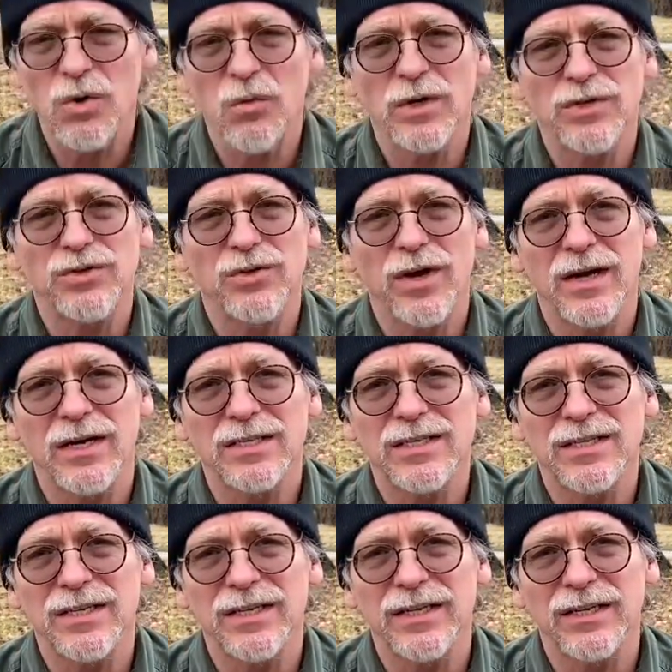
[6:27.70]
what you guys
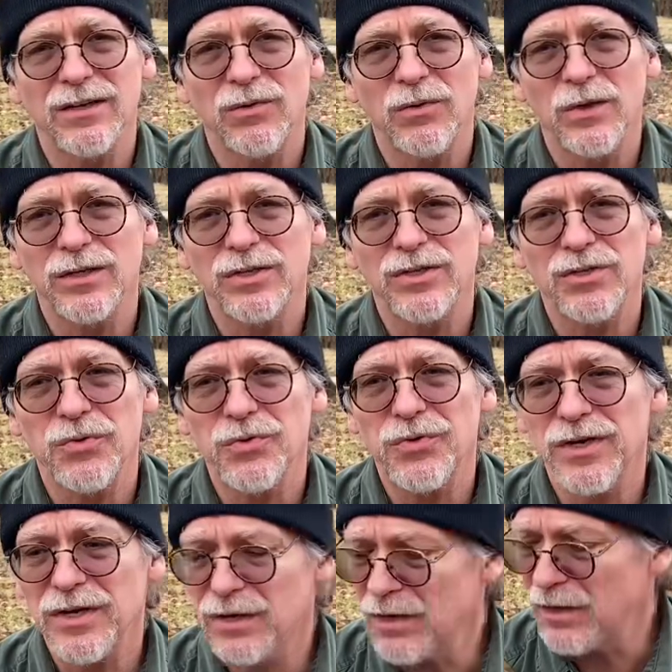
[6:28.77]
think, what you
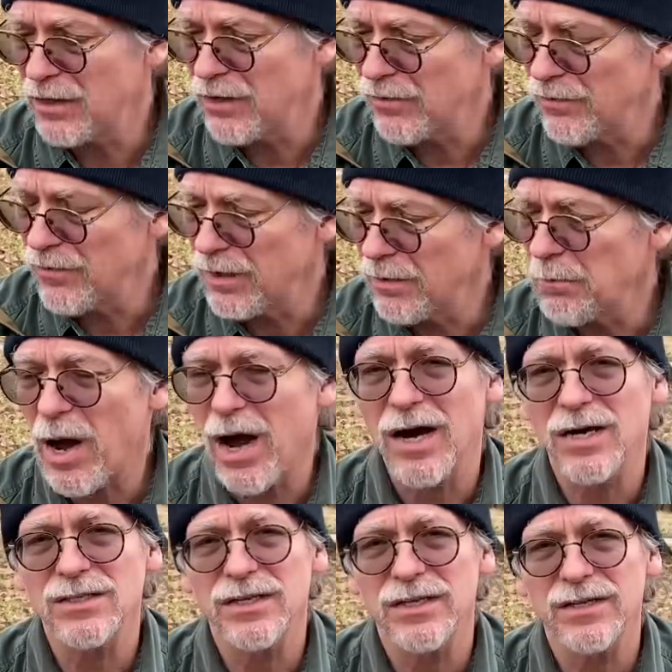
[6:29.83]
think are the
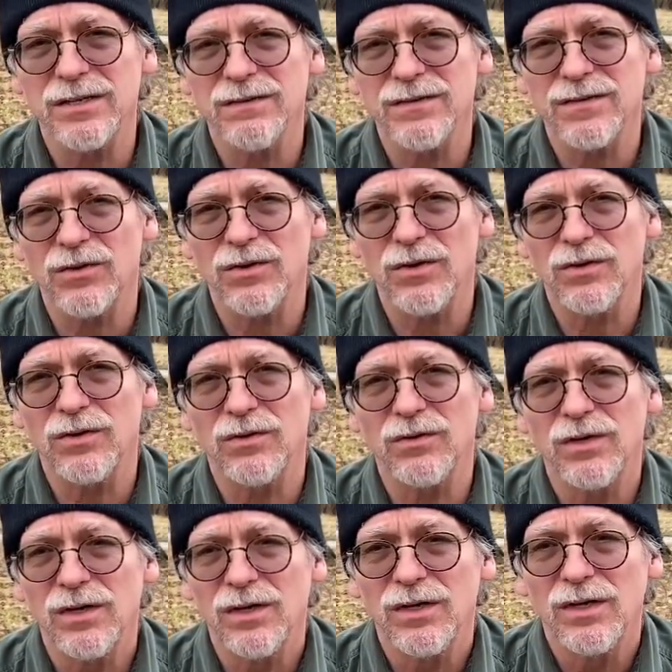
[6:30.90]
positives or
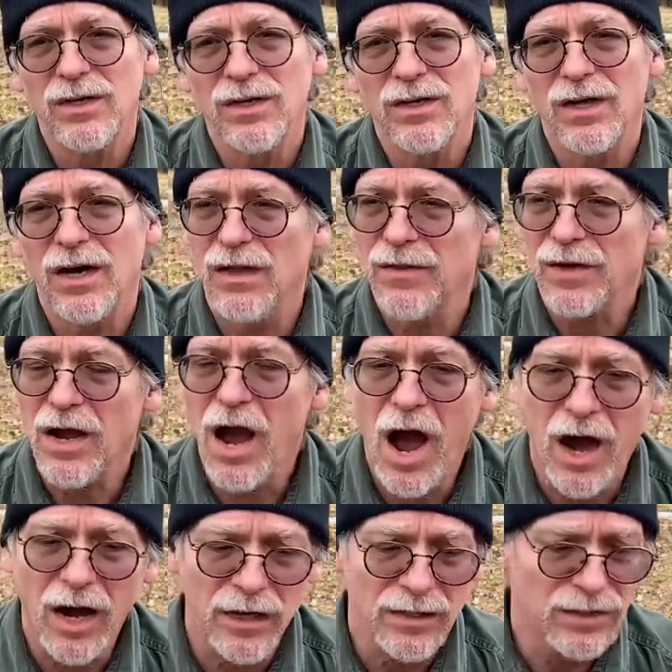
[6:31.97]
the
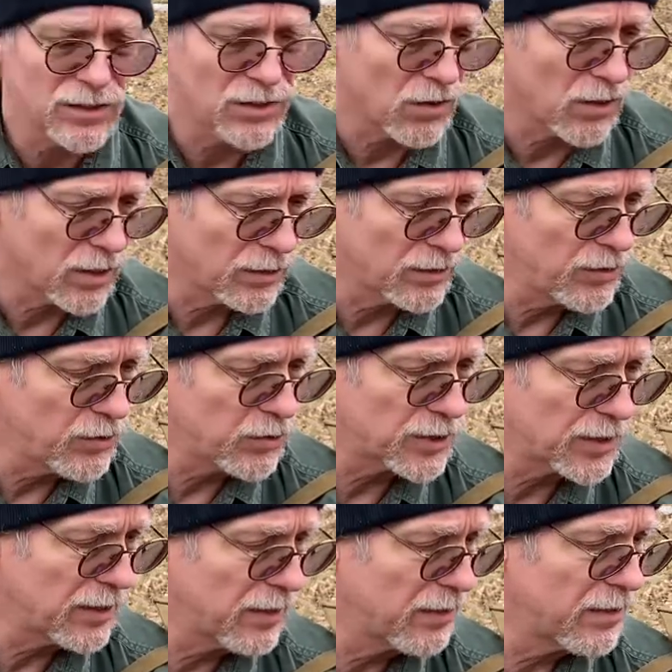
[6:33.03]
cons on
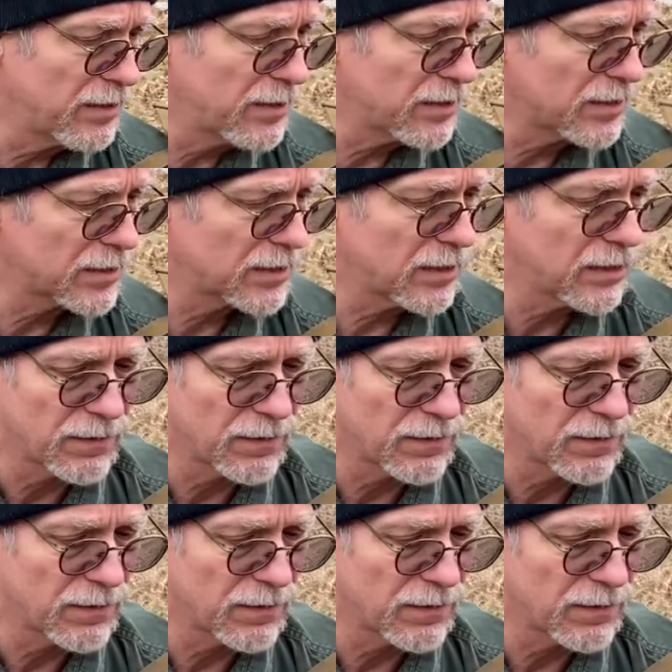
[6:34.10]
using this